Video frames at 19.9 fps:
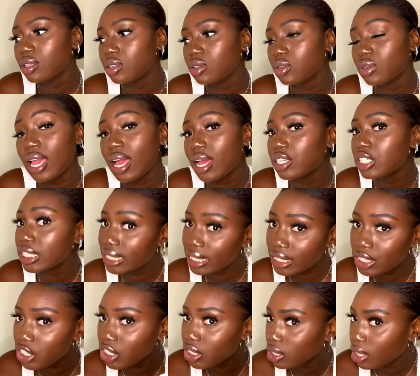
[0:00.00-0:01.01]
So yeah, she said
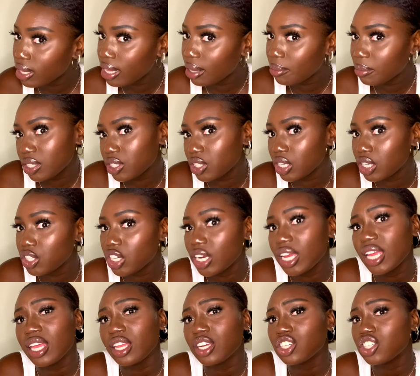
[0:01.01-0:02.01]
she saw that message
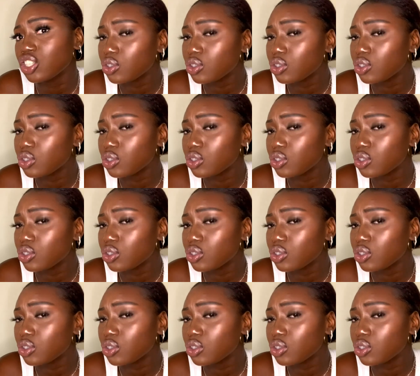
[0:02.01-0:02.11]
and she